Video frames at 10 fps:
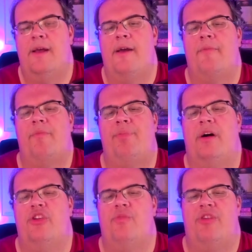
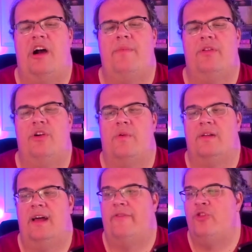but you probably don't want to
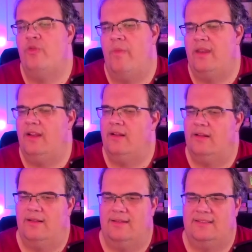have too many
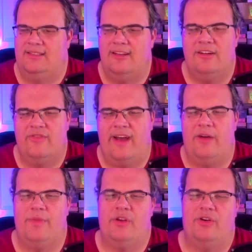sitting around
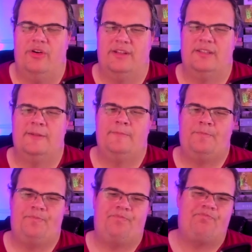because
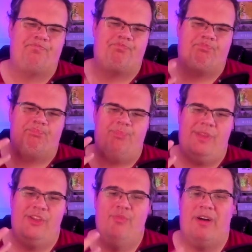
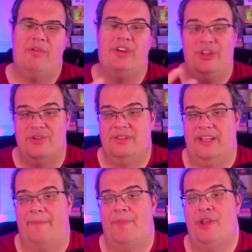you probably want to use
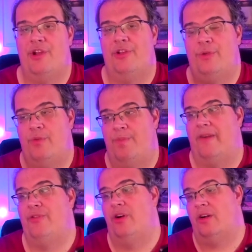them to
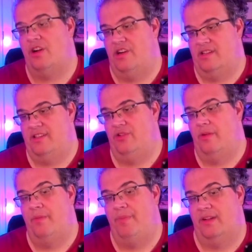buff your cards and your
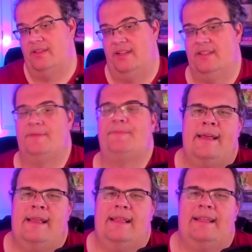other abilities.
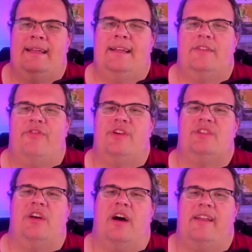His first
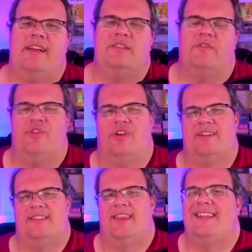card is, of
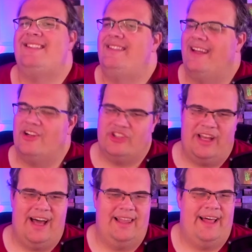course, the signature
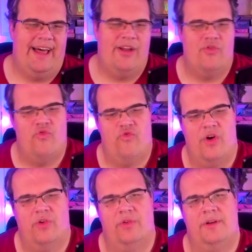ally,
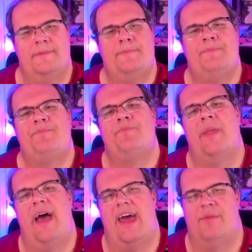Rogue.
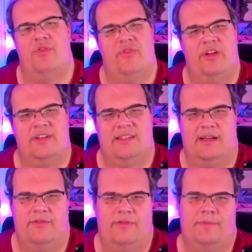Anna Marie
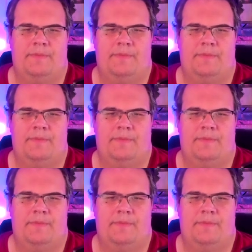herself.